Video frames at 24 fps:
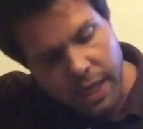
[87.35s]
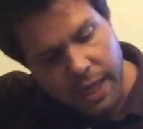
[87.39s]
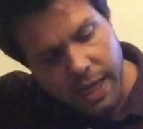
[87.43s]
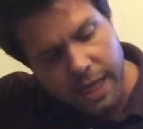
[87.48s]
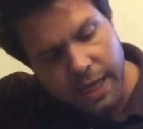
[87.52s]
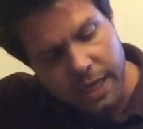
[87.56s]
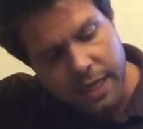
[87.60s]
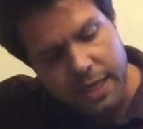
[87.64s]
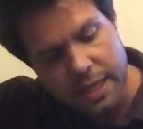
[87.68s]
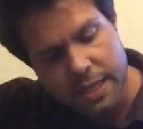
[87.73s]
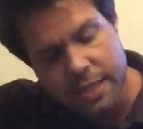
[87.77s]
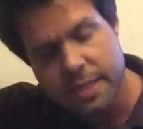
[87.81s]

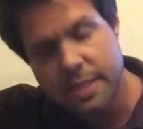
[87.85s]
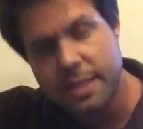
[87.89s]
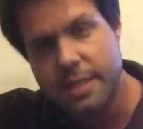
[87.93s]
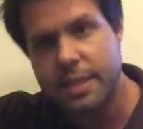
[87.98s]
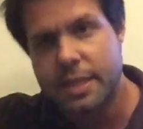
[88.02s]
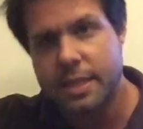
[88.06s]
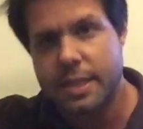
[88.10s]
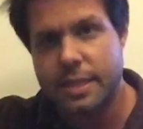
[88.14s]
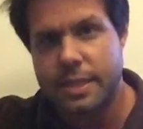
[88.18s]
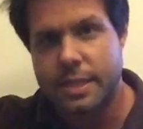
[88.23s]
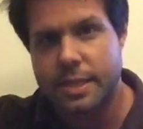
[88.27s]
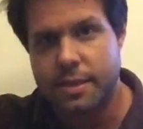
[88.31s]
and it's
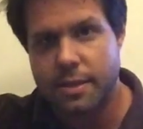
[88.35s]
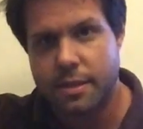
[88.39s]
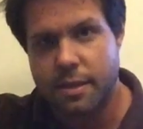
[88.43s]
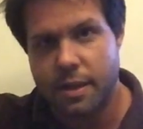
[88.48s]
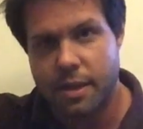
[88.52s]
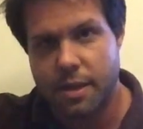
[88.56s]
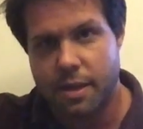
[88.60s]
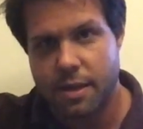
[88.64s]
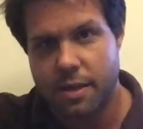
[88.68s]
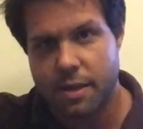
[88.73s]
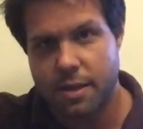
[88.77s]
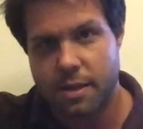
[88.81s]

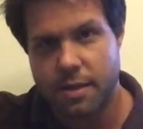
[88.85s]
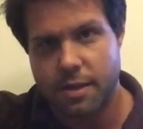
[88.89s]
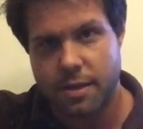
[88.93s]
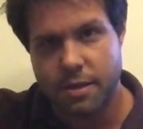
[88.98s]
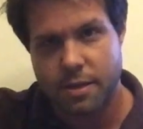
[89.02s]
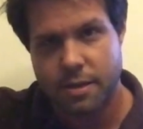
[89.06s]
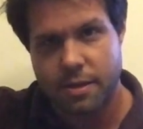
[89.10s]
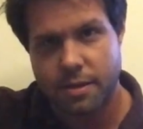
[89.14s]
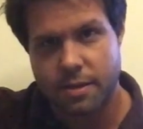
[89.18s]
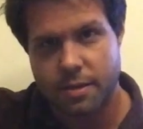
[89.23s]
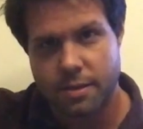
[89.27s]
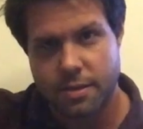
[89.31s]

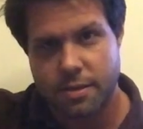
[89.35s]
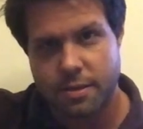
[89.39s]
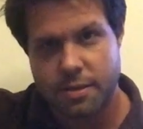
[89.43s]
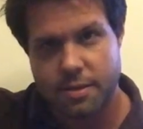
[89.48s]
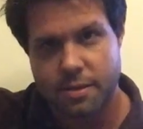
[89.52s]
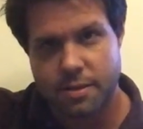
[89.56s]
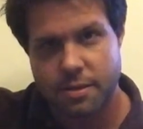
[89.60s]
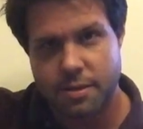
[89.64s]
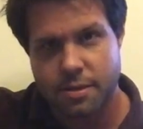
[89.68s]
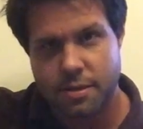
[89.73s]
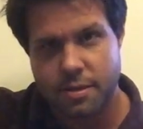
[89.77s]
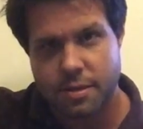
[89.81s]
uh,
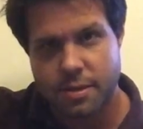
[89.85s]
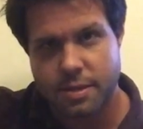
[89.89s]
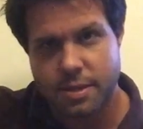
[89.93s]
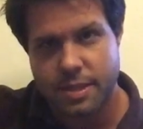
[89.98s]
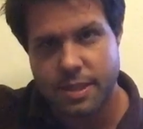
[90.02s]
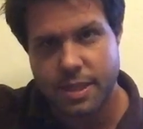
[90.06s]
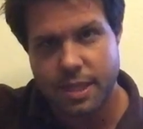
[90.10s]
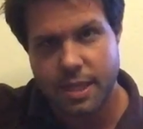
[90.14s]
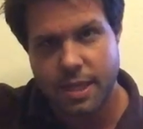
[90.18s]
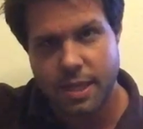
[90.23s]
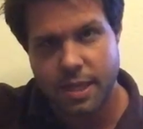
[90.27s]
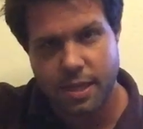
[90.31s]

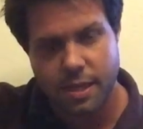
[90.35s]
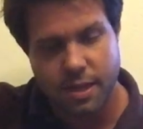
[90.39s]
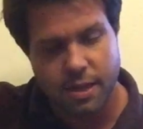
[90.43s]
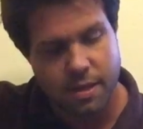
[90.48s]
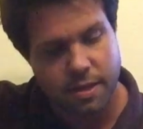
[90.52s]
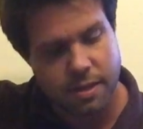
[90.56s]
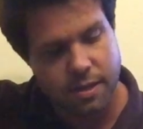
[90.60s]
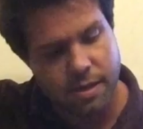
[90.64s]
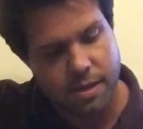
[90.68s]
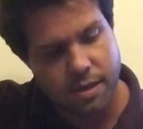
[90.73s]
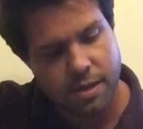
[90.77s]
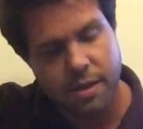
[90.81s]
C
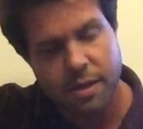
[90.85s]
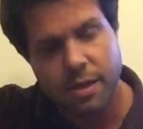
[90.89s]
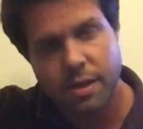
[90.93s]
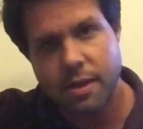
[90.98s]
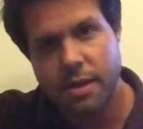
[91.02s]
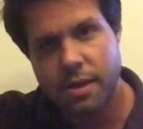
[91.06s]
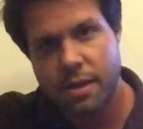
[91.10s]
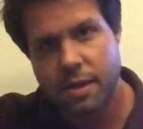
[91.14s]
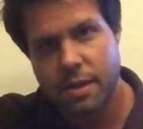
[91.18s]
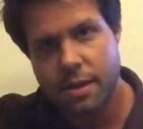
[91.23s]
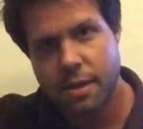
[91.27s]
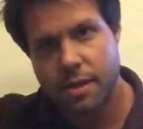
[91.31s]

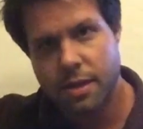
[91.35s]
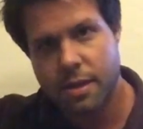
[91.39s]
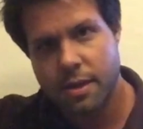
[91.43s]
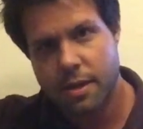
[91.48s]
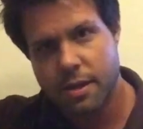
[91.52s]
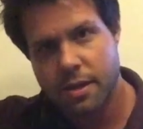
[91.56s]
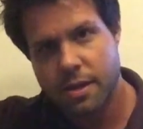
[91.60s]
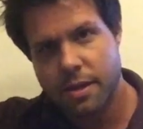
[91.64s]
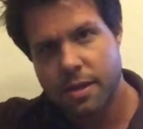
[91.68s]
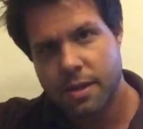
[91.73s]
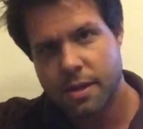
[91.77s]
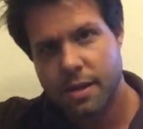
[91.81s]

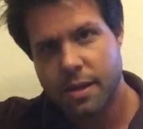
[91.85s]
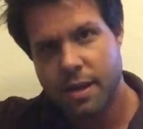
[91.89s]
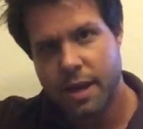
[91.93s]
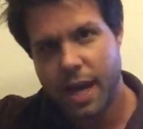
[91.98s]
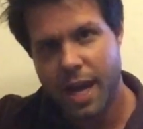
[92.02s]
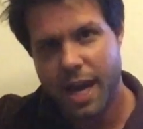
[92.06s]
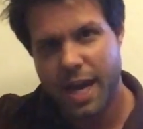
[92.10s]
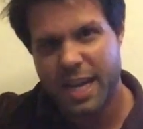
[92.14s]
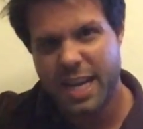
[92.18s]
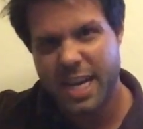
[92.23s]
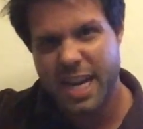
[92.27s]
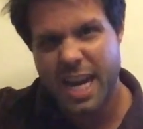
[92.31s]

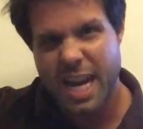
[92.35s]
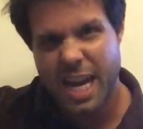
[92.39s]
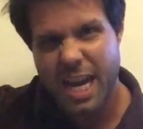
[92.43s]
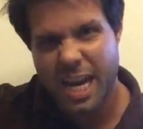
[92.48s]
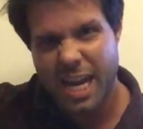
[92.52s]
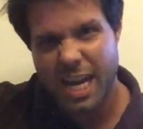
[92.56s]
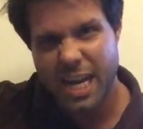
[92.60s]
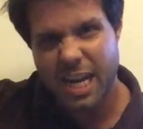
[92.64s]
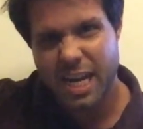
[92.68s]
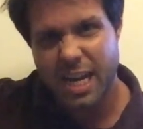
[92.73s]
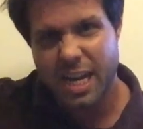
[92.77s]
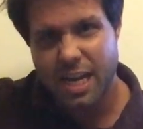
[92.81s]
at
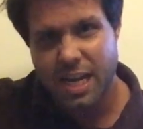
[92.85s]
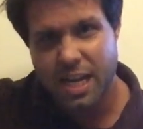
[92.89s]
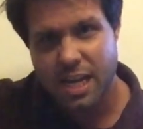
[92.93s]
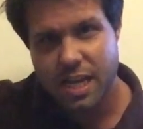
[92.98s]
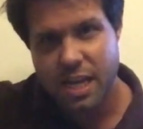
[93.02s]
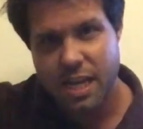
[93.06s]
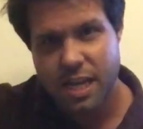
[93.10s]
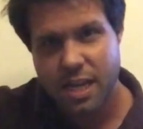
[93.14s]
nine,